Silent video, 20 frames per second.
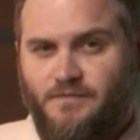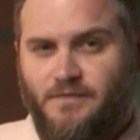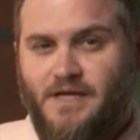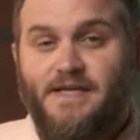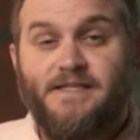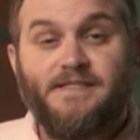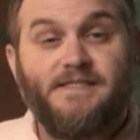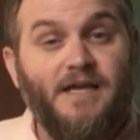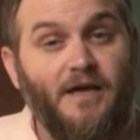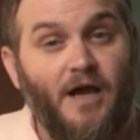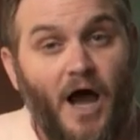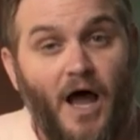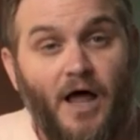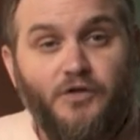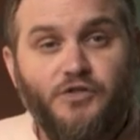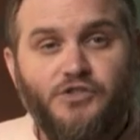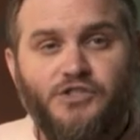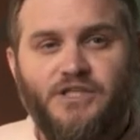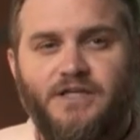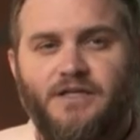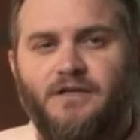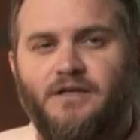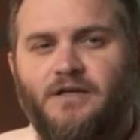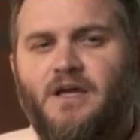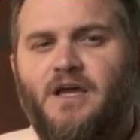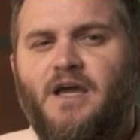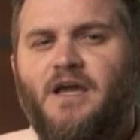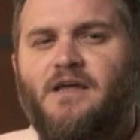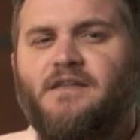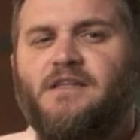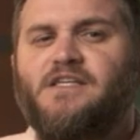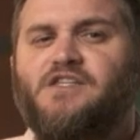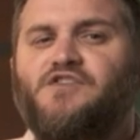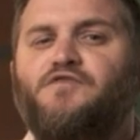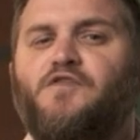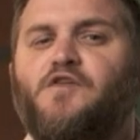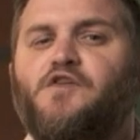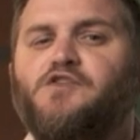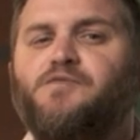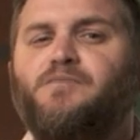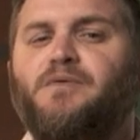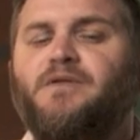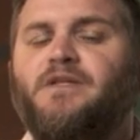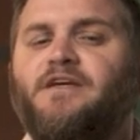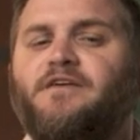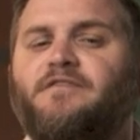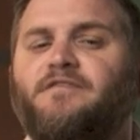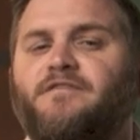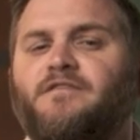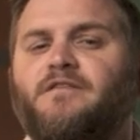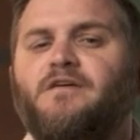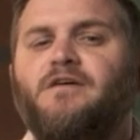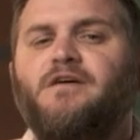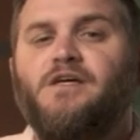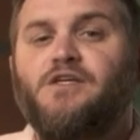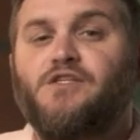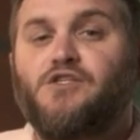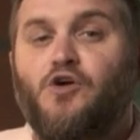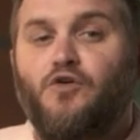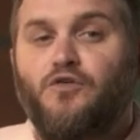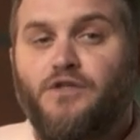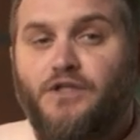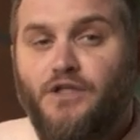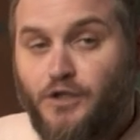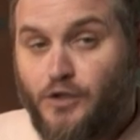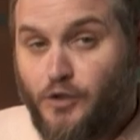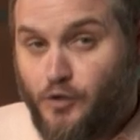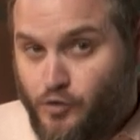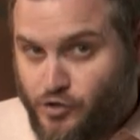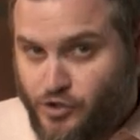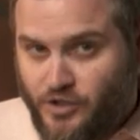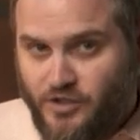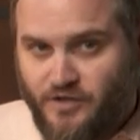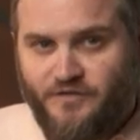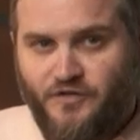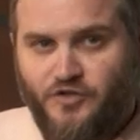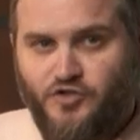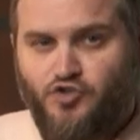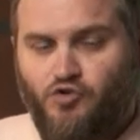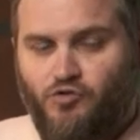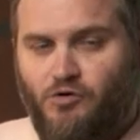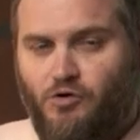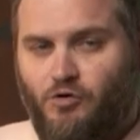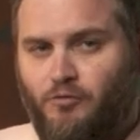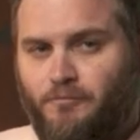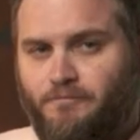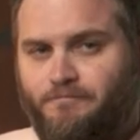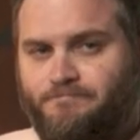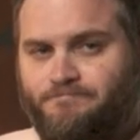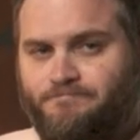In psychology, this false belief is called the illusion of control.